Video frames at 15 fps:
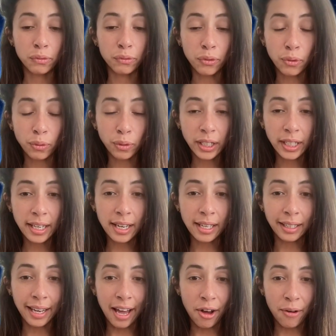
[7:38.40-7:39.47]
fully
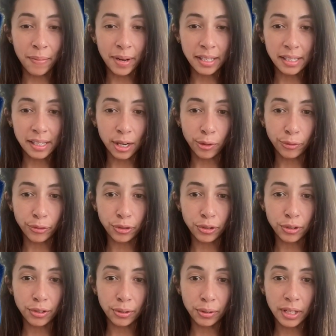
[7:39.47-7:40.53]
allow myself to
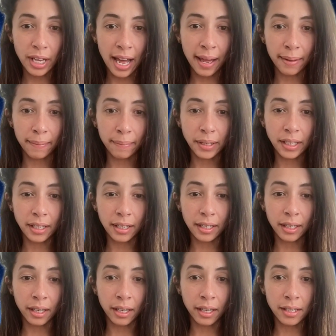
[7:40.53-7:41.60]
do that,
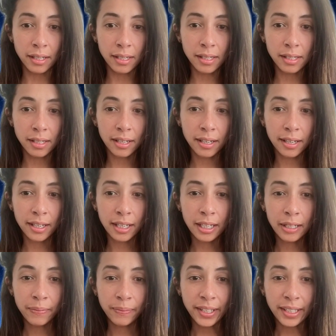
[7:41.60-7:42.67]
because
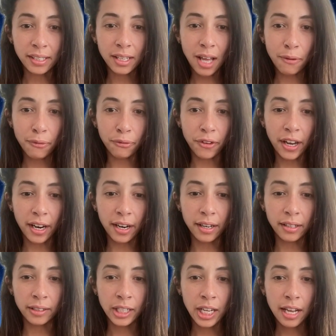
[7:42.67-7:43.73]
it's not
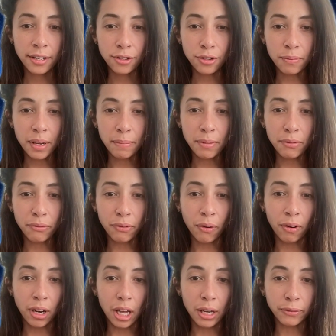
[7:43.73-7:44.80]
fair to maybe fall
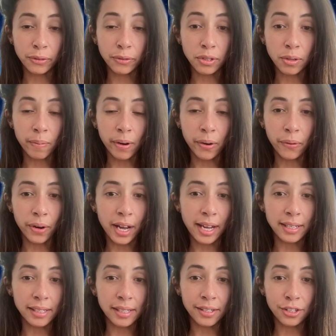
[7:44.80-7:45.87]
in love with someone who
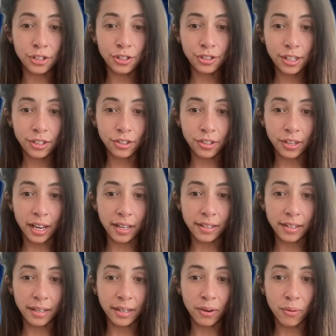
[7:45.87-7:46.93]
has his shit
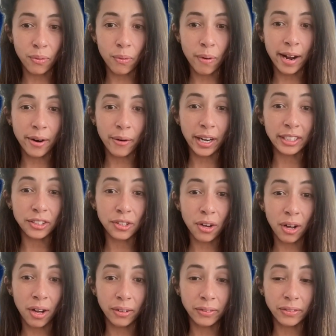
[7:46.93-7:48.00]
together while I
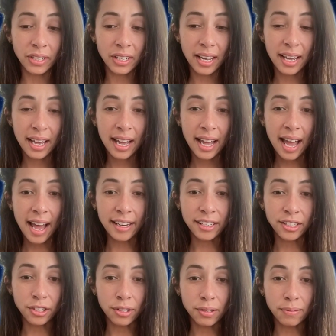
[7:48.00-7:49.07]
don't,
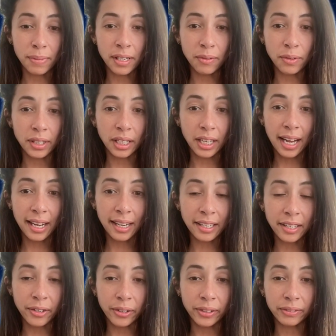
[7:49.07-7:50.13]
and just be
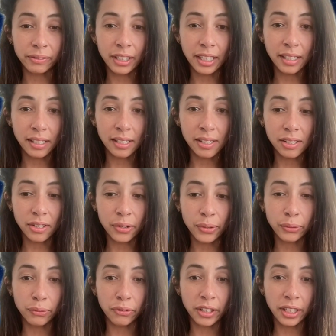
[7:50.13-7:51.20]
relying on his
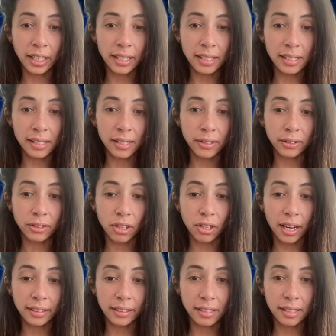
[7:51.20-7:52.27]
good feelings, good
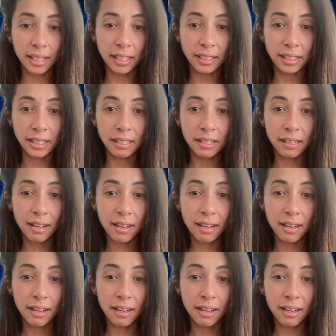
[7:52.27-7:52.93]
thoughts, and